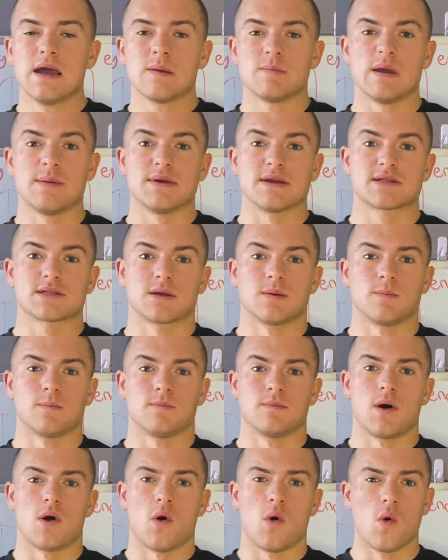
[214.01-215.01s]
maybe
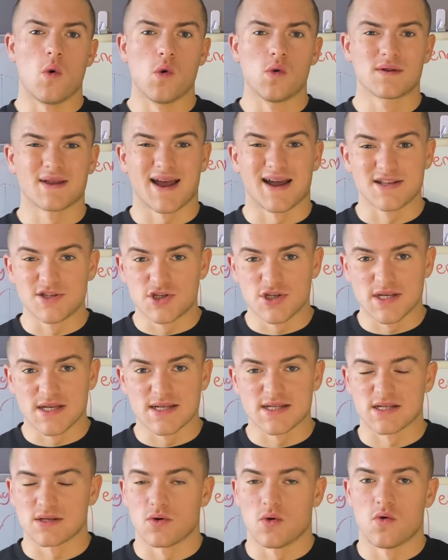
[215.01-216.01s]
some old
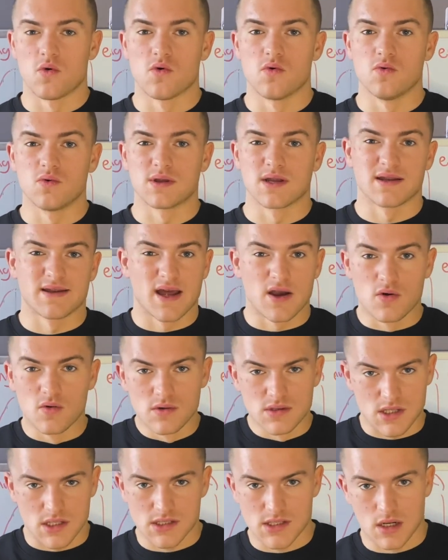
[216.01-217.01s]
injuries and old
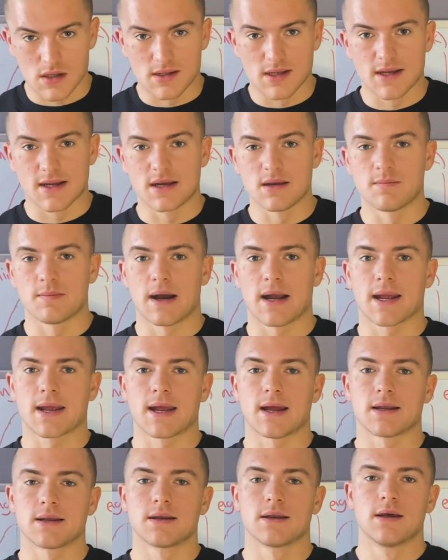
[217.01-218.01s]
niggles are starting to creep back
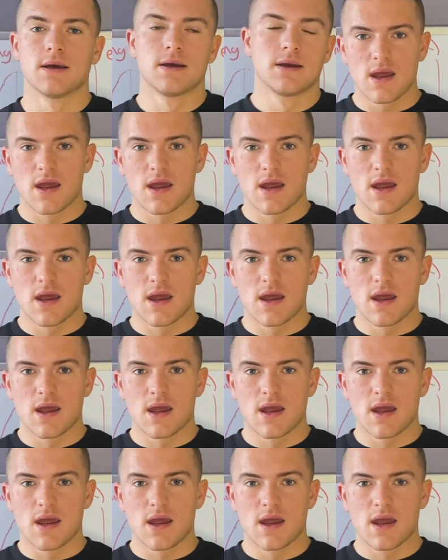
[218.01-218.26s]
in.